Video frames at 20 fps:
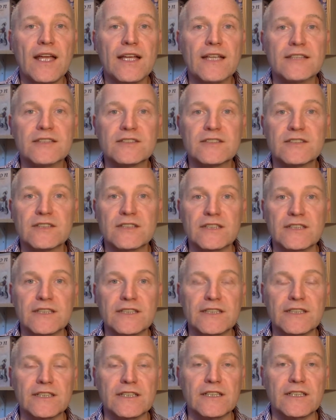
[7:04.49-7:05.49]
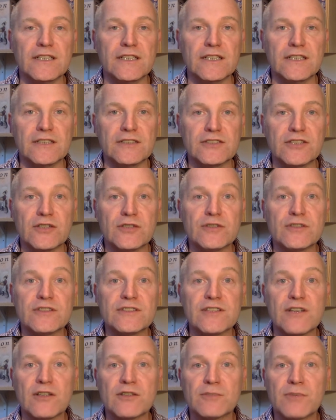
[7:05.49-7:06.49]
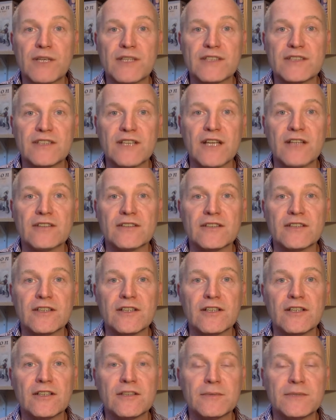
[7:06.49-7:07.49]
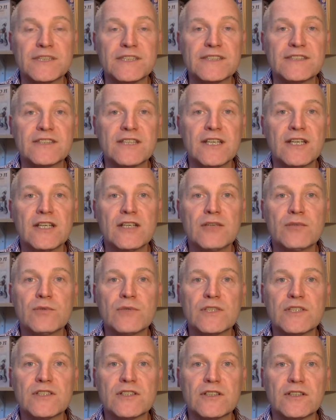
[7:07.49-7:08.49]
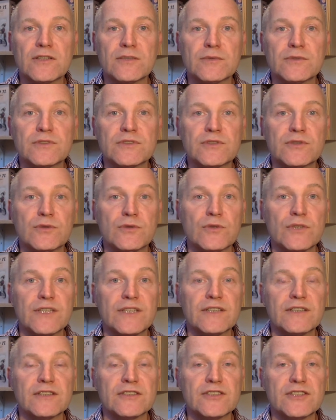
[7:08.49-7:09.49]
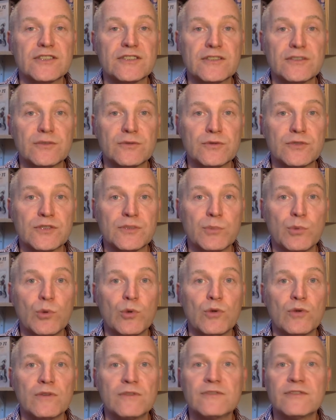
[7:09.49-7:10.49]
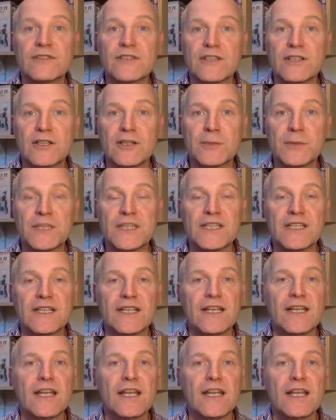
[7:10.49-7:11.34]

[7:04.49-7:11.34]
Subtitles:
And the tokens that I was placing under the armies, which I was calling logistical support for the army,